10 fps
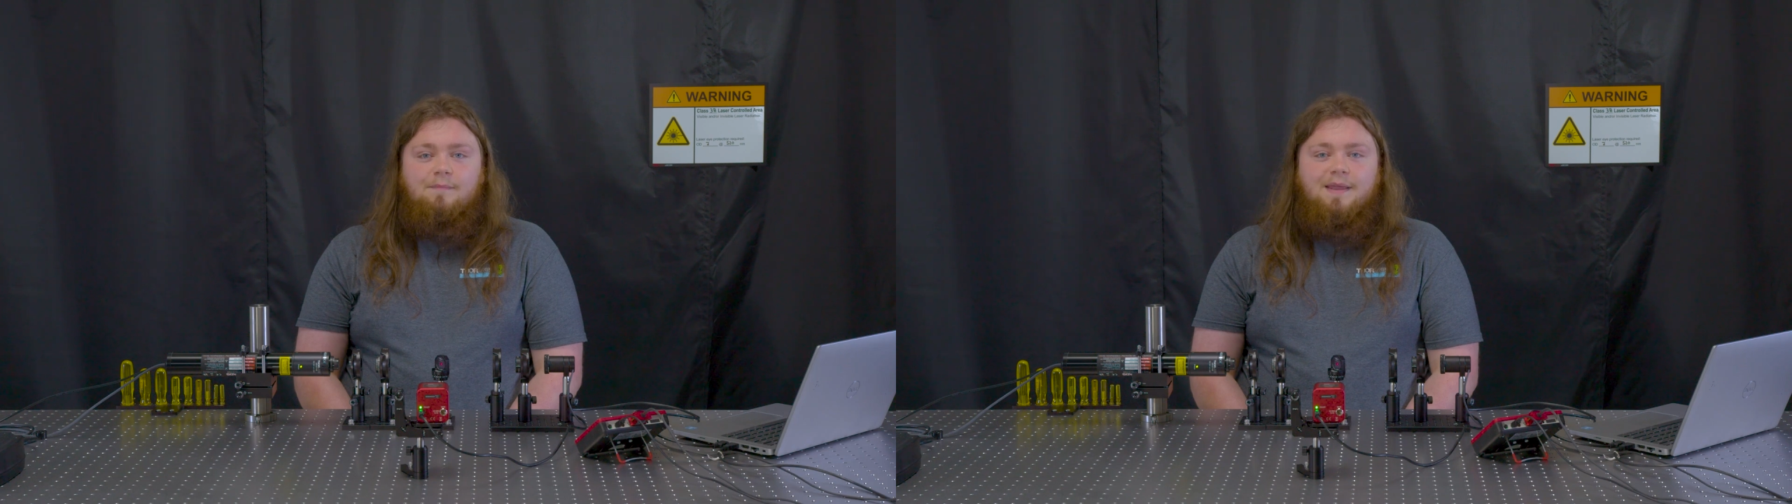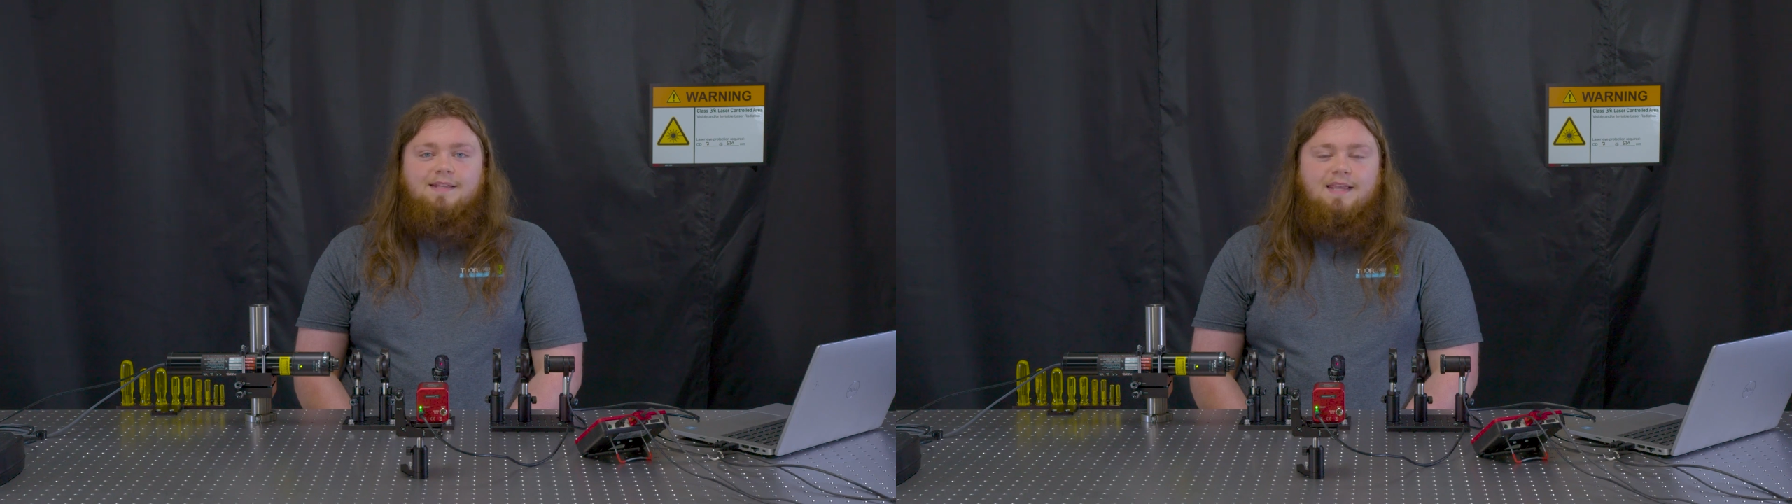
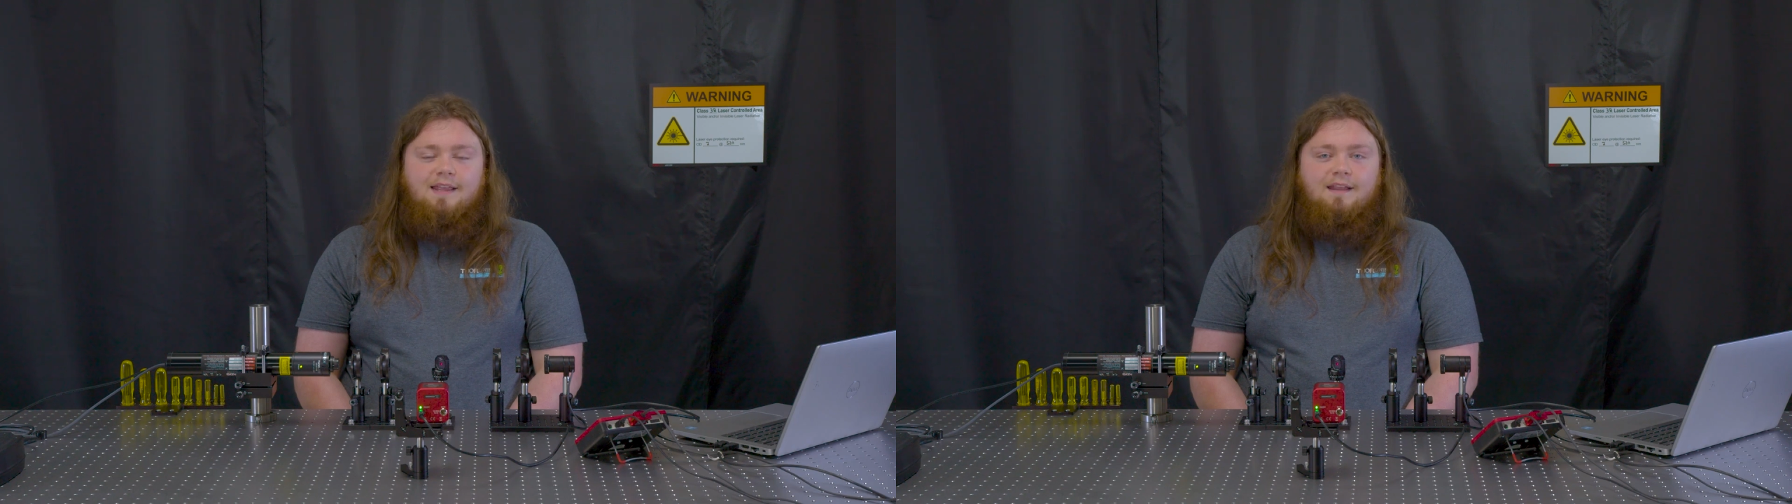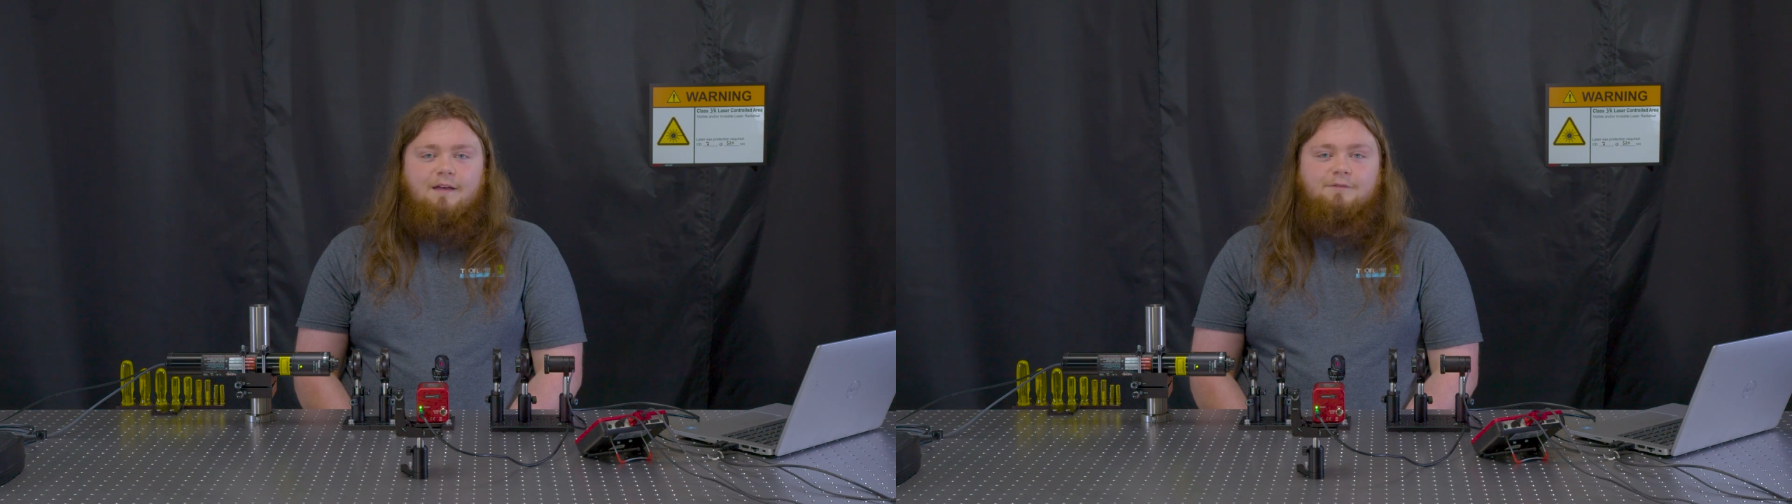
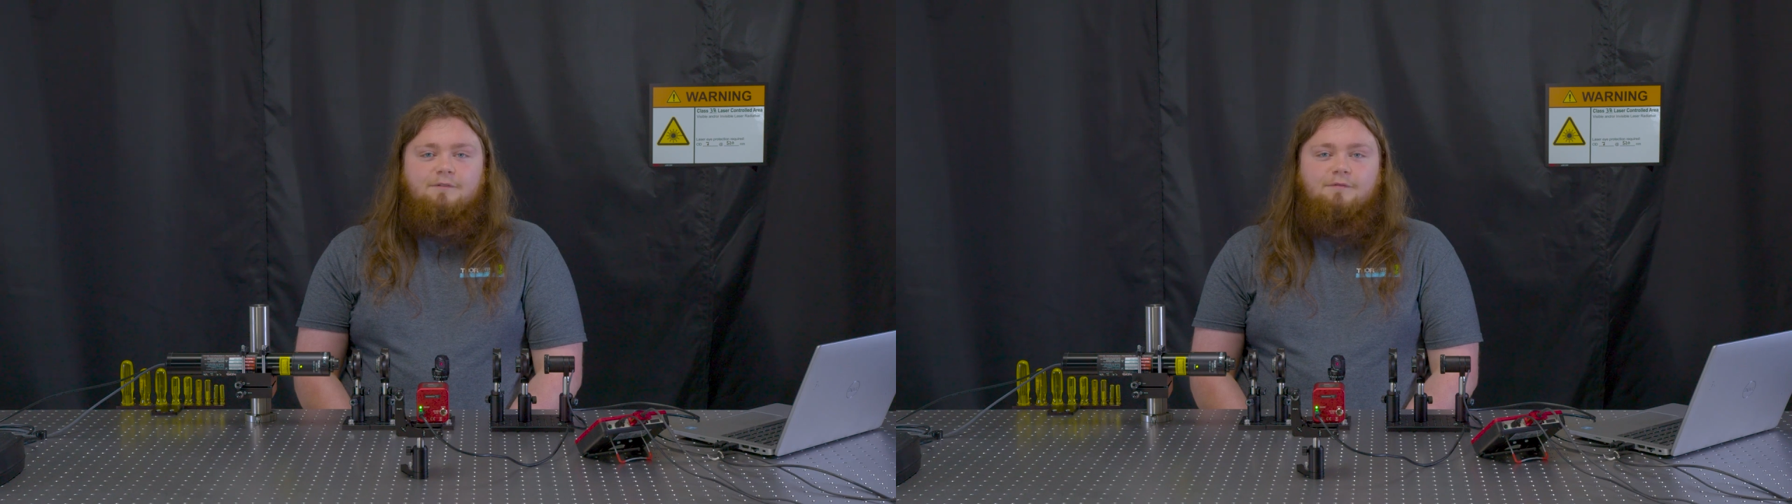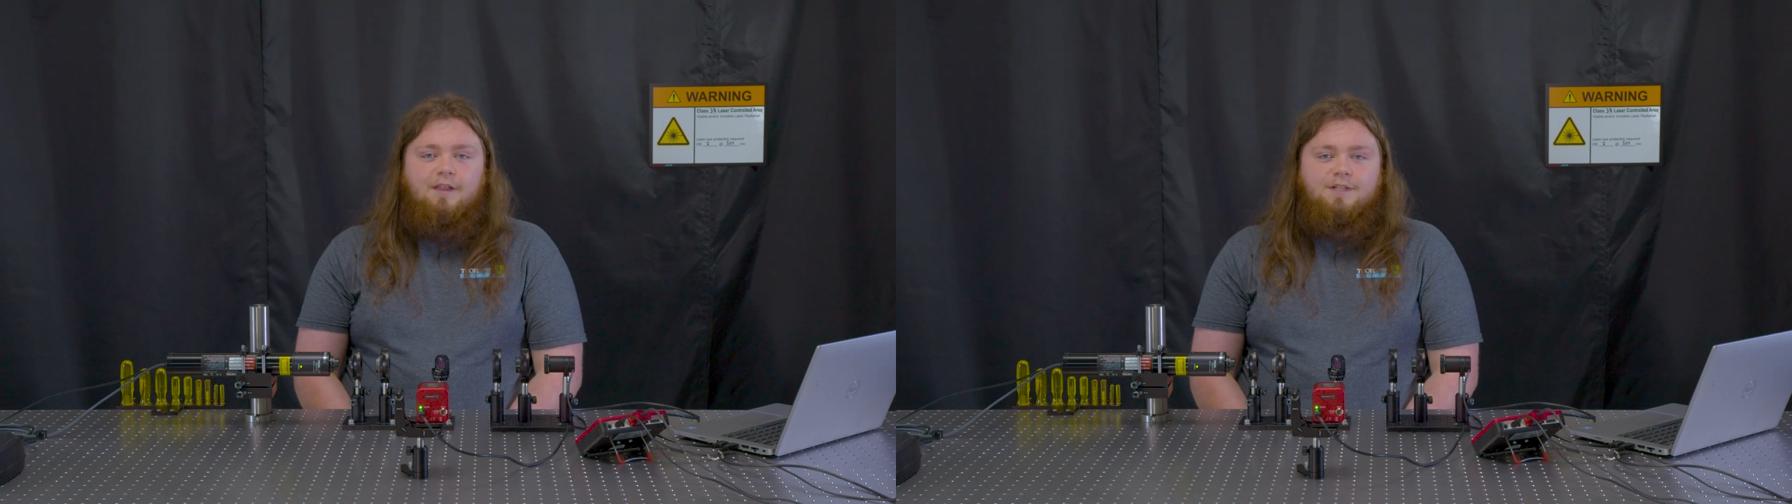maintained after
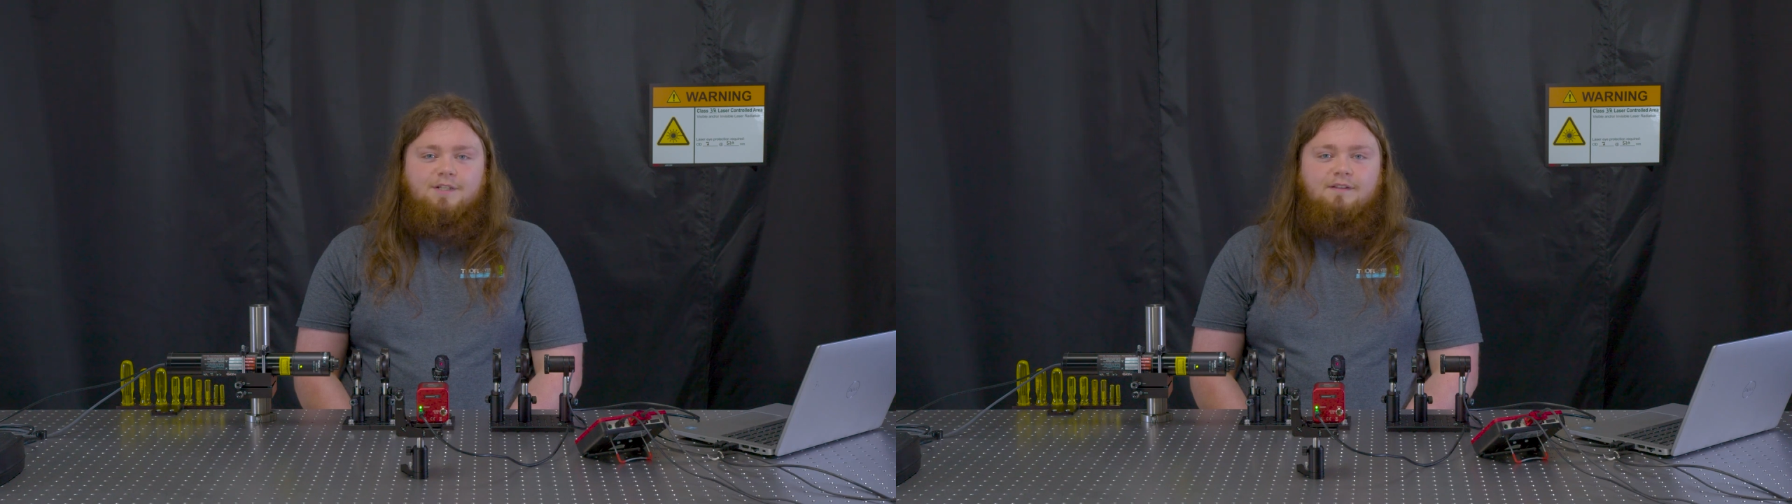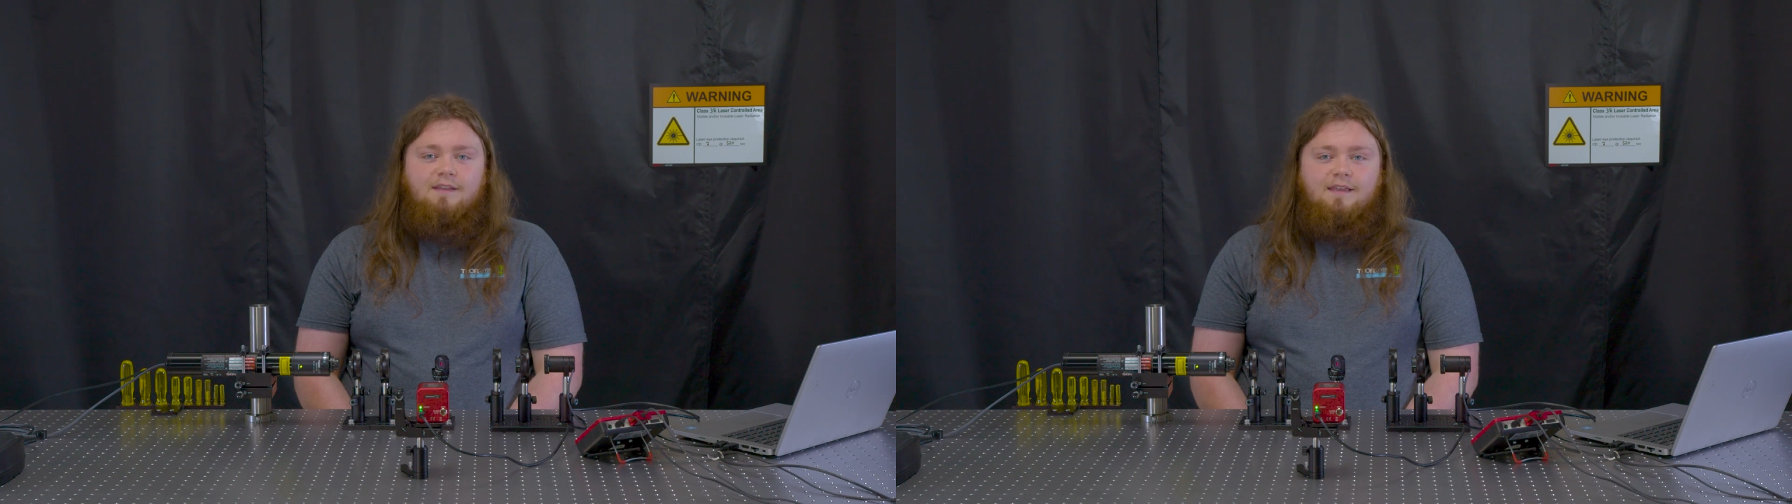
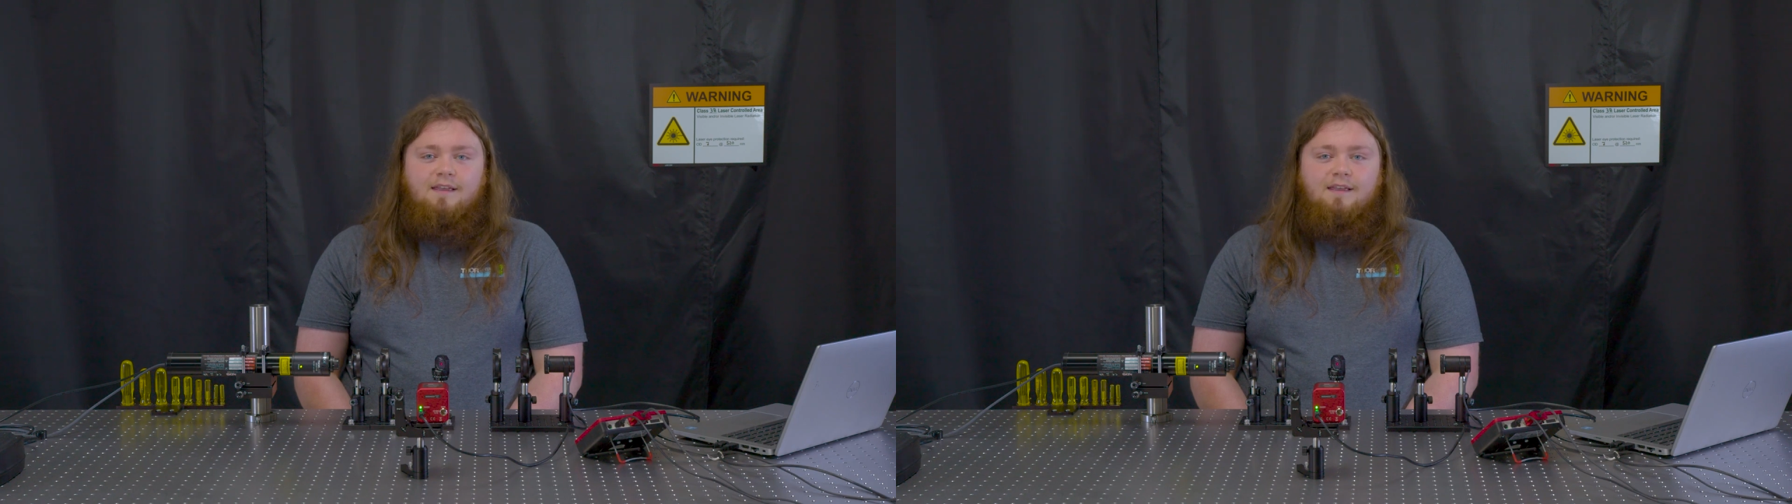reflection,